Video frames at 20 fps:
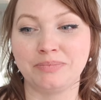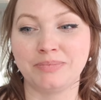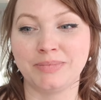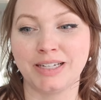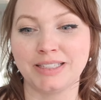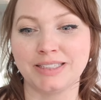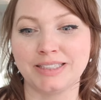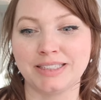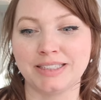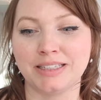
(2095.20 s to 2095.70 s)

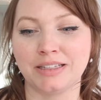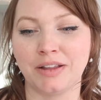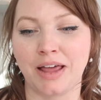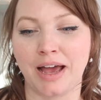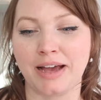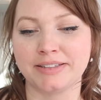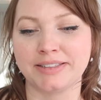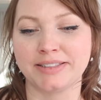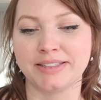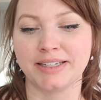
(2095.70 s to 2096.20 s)
that's the
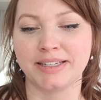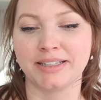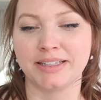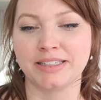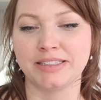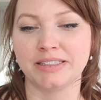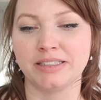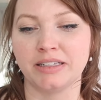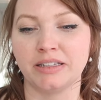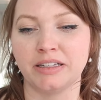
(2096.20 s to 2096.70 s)
last thing
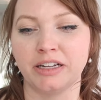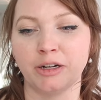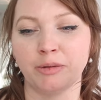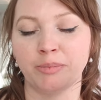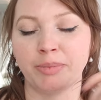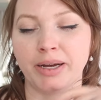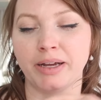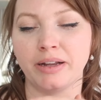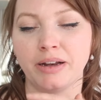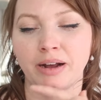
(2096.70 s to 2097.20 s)
that's in there,
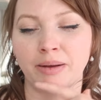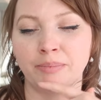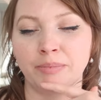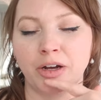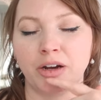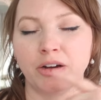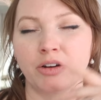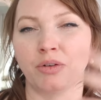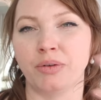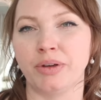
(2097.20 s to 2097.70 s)
but I'm
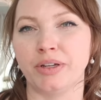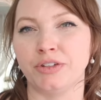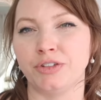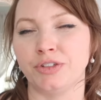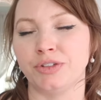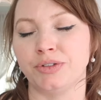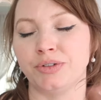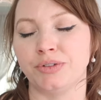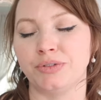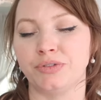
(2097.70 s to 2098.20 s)
not going
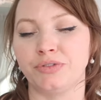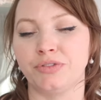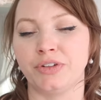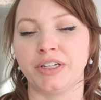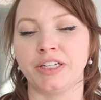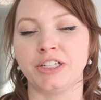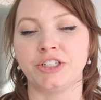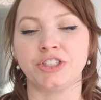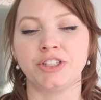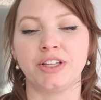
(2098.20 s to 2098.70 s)
to
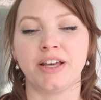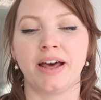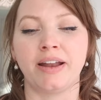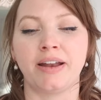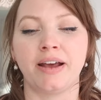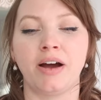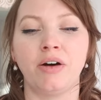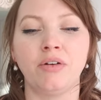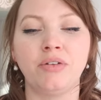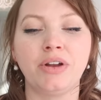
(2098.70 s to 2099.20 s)
finish
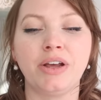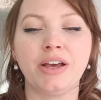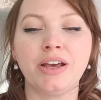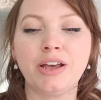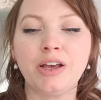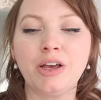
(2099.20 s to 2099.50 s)
that out.